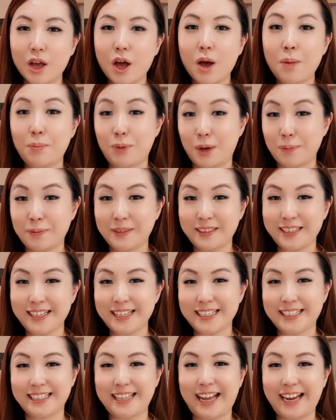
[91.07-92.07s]
Properties
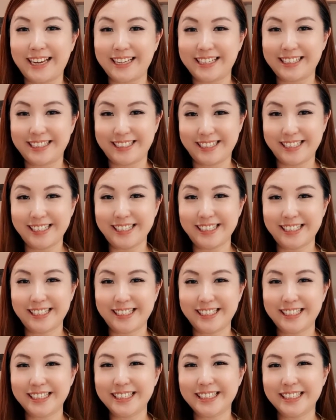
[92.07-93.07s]
like this,
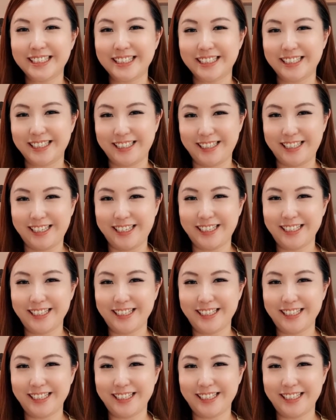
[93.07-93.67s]
and this.